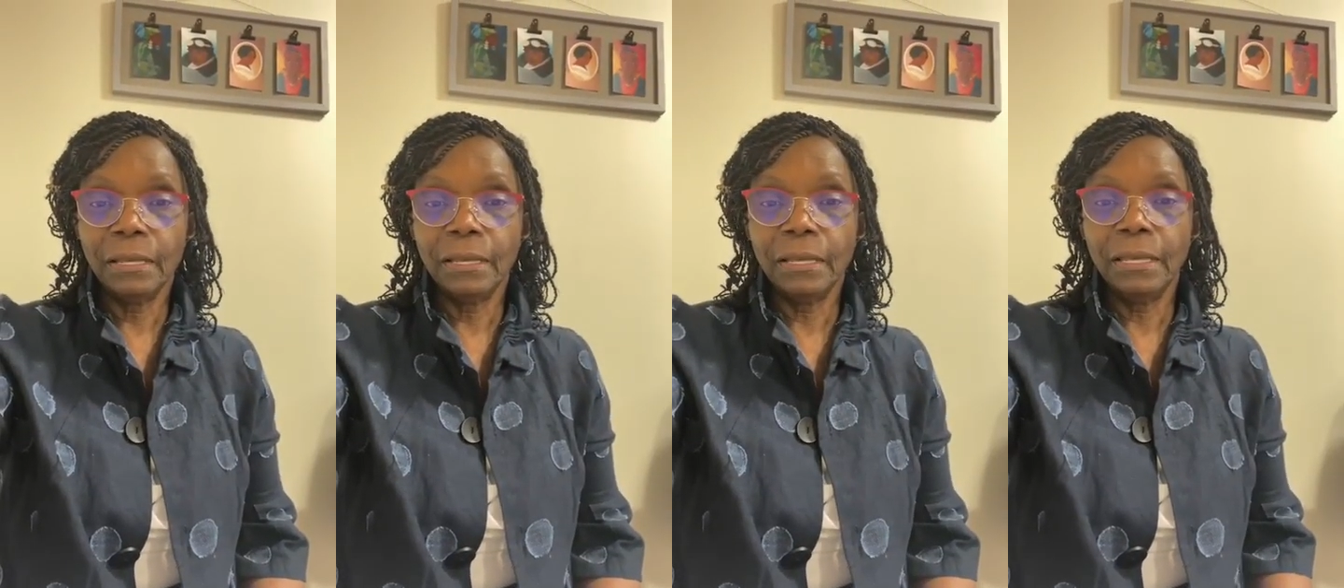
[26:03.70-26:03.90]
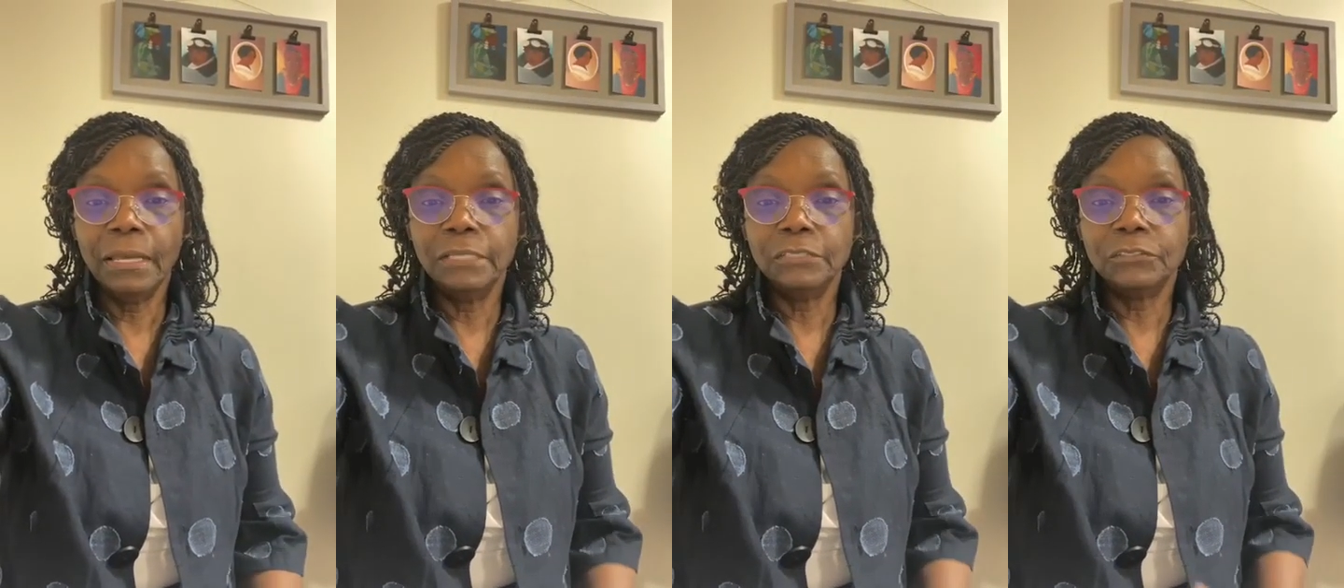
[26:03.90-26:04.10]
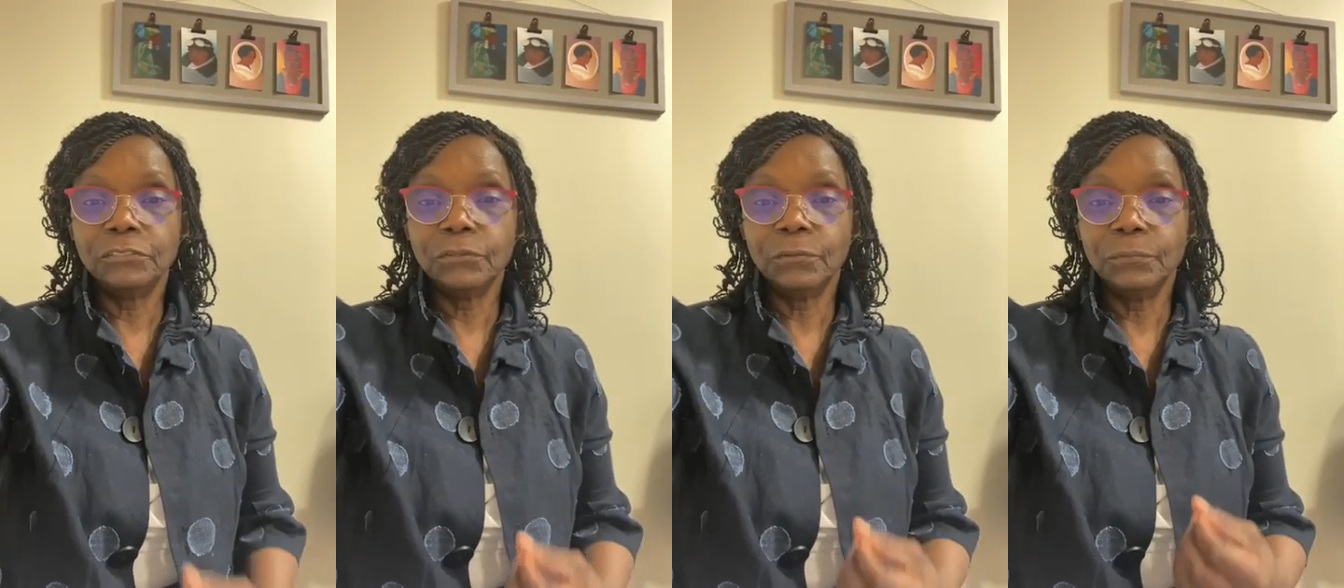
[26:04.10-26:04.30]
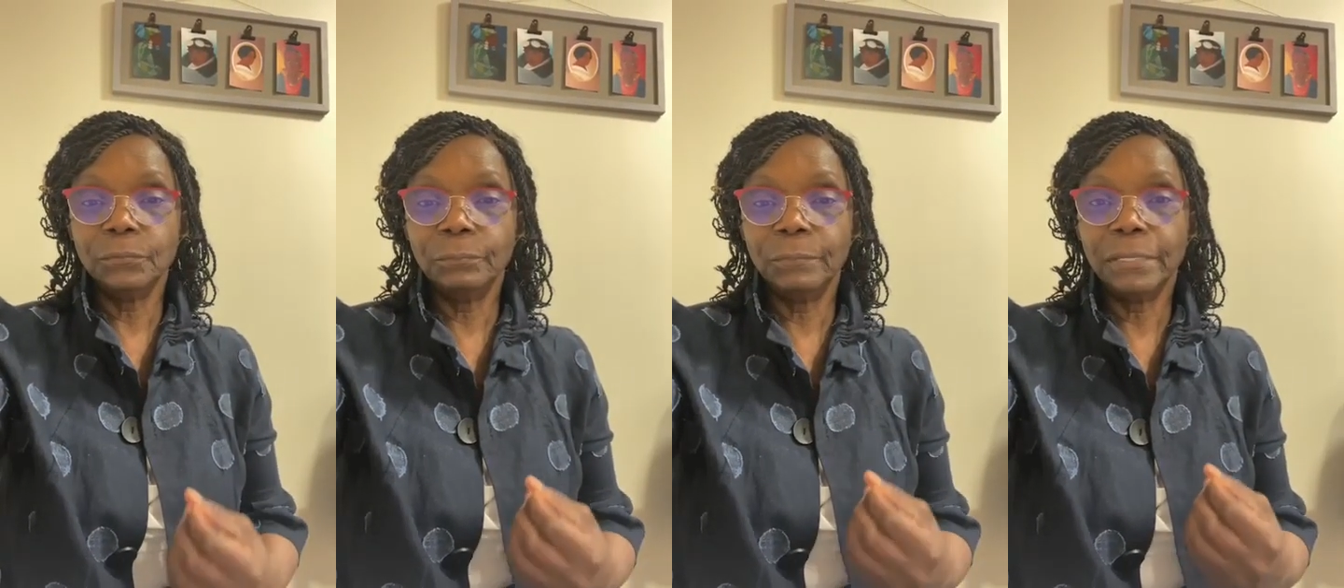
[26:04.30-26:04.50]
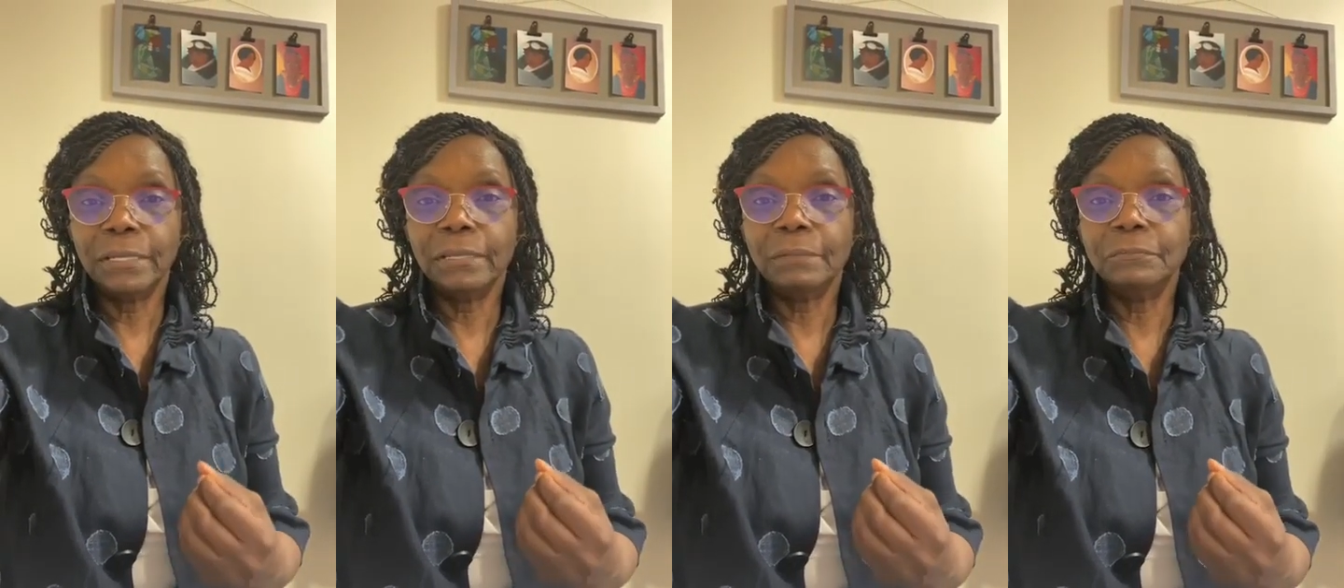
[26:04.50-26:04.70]
And
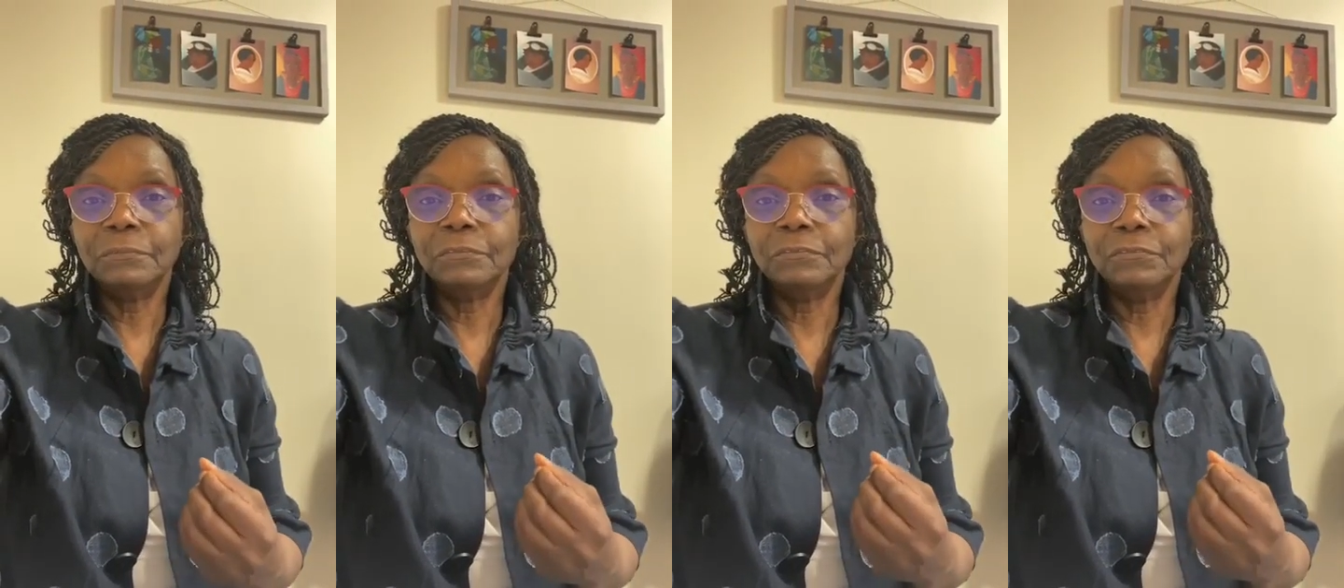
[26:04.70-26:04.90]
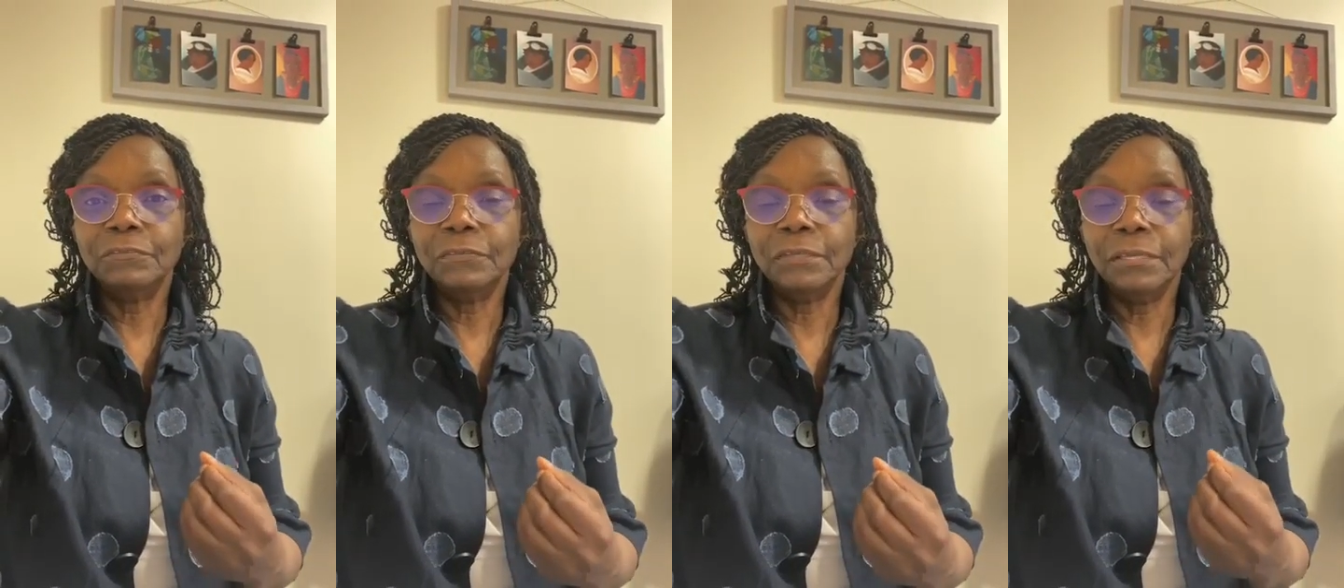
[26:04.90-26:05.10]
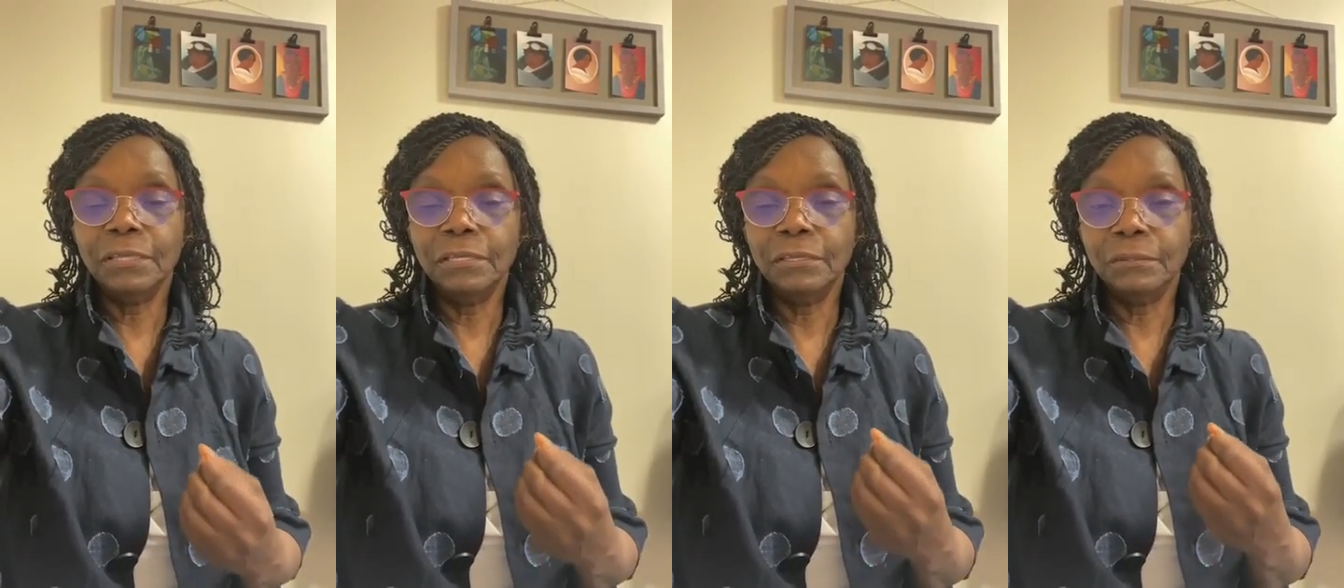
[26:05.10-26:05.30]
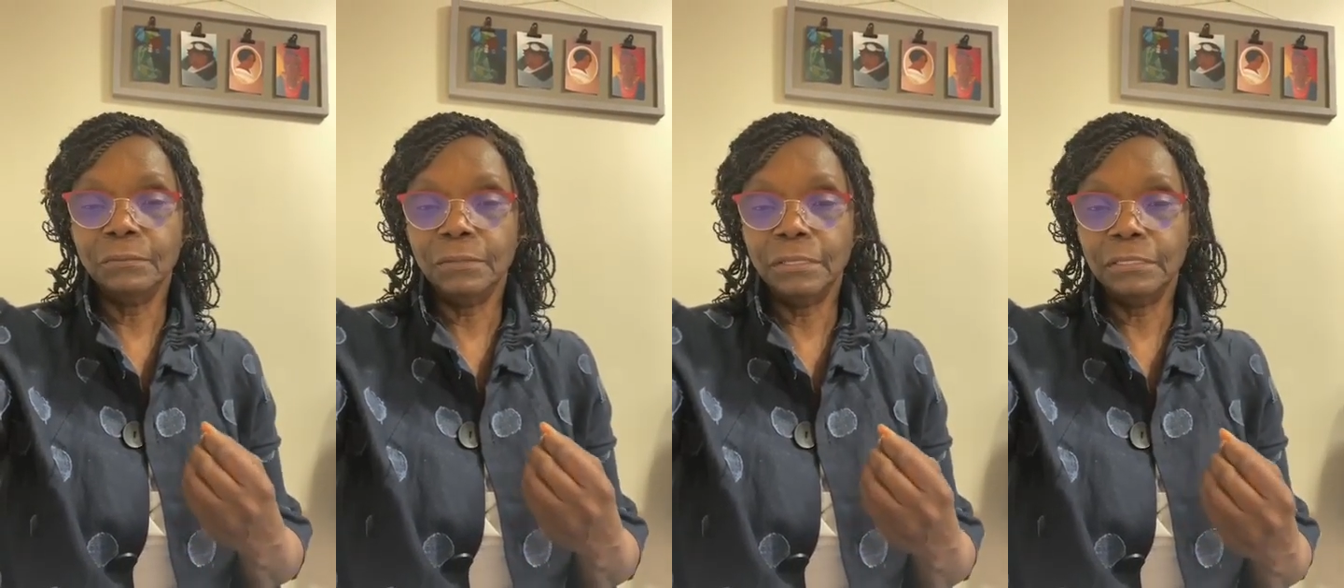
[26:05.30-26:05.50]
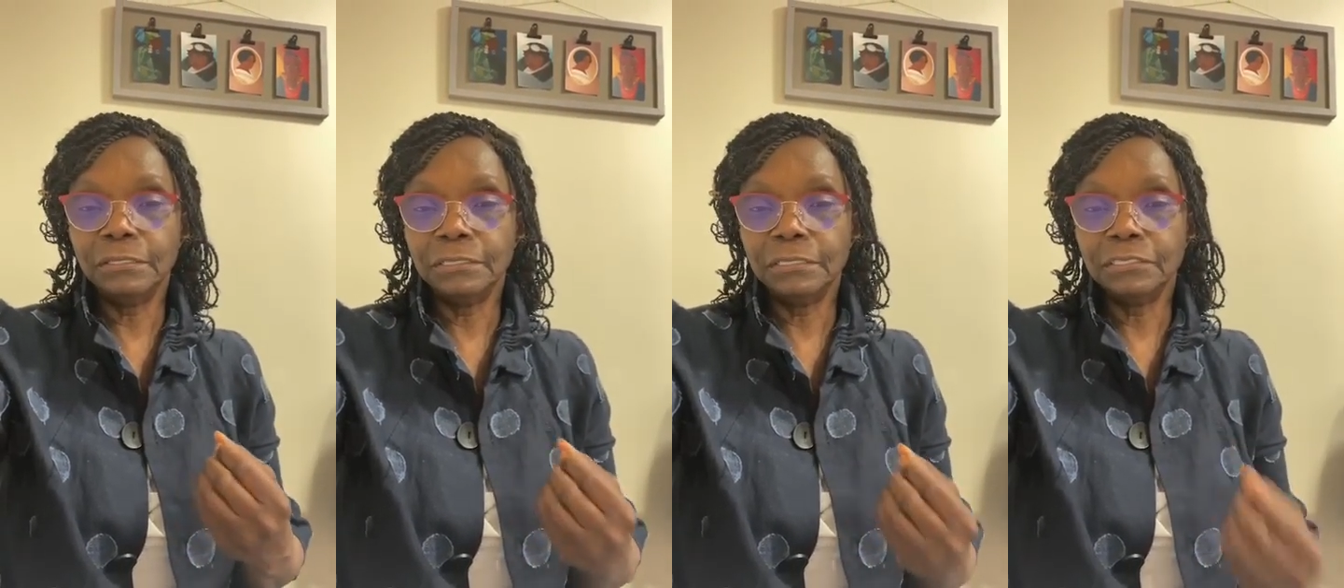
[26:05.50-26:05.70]
so
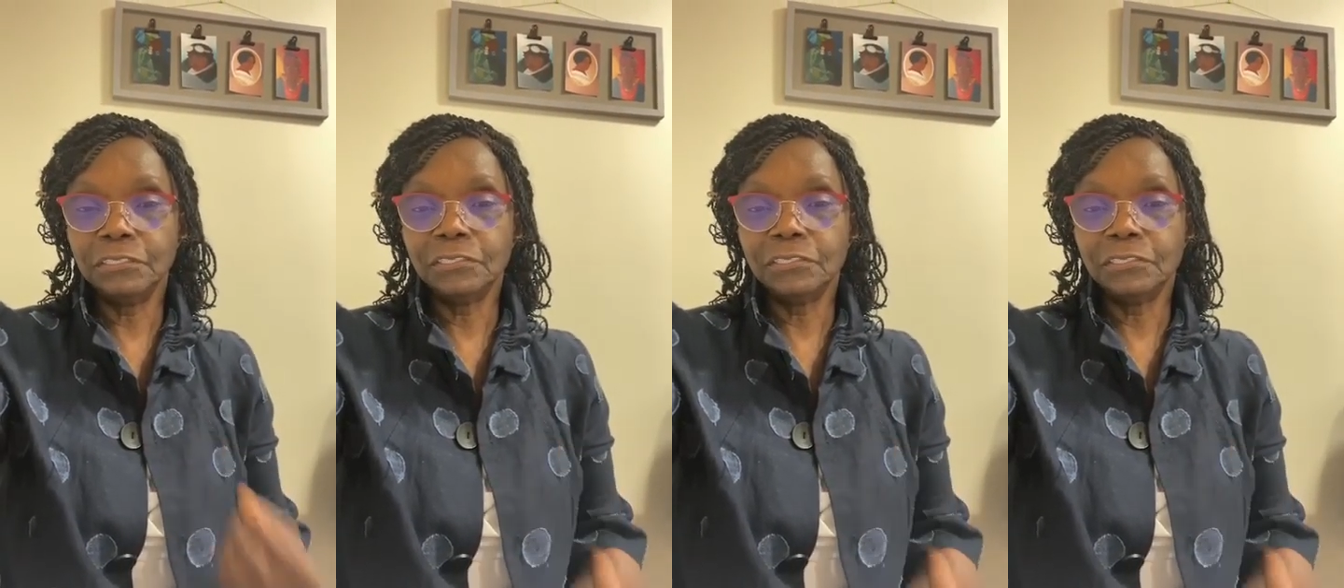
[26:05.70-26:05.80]
it's